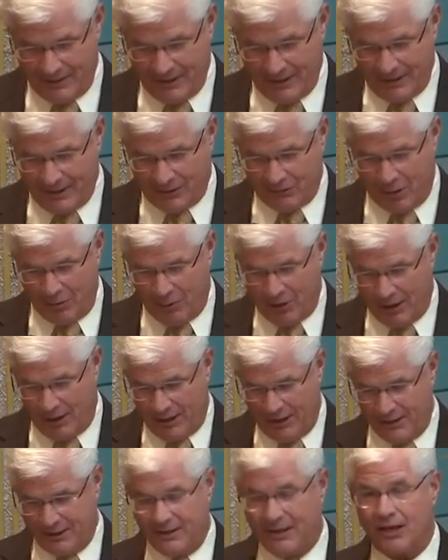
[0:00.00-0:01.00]
to
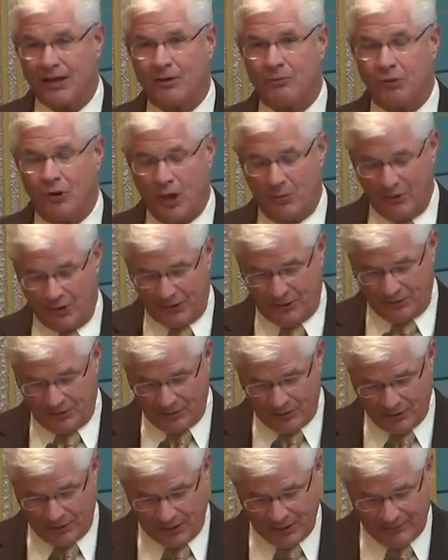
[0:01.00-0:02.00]
replenish the unemployment
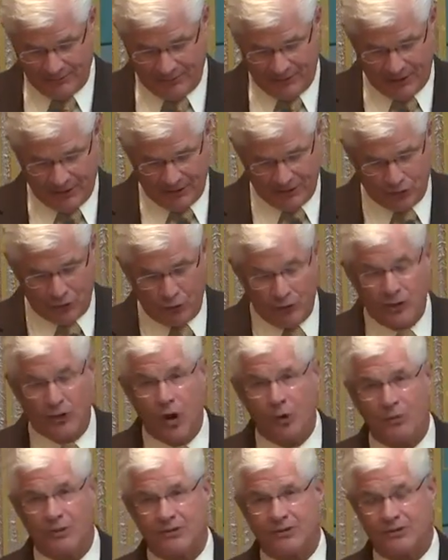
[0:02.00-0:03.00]
trust fund, to
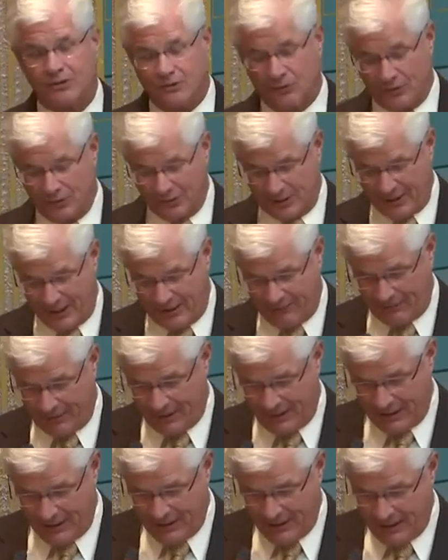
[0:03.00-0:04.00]
reopen schools
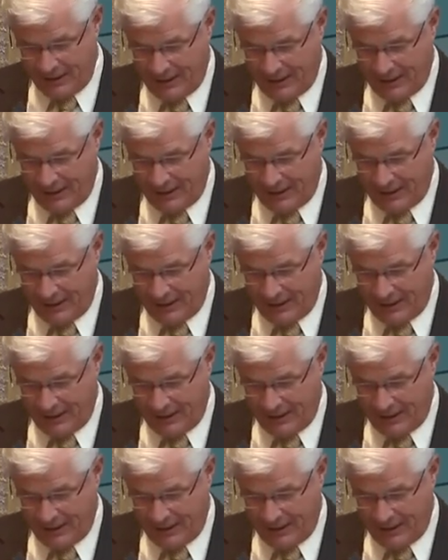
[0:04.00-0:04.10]
safely,